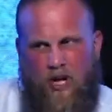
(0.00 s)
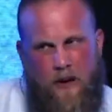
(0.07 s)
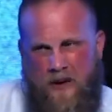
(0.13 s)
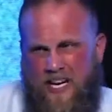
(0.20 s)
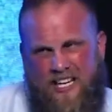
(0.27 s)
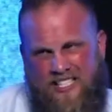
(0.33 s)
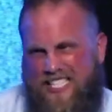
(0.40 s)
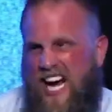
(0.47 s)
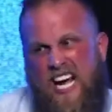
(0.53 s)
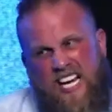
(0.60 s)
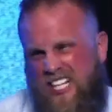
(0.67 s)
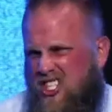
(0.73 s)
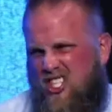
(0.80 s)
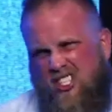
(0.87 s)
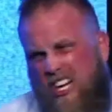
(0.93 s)
I'm here to tell
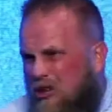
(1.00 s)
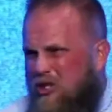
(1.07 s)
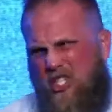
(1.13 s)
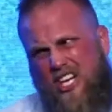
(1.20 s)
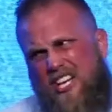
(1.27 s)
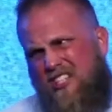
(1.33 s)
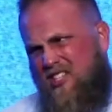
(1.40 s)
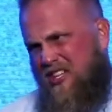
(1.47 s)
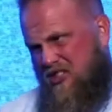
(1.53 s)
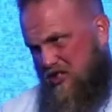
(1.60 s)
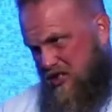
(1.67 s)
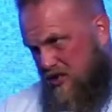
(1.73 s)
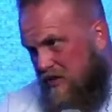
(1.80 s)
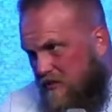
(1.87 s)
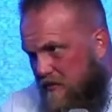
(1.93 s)
you it's still
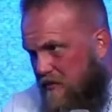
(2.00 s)
Jesus.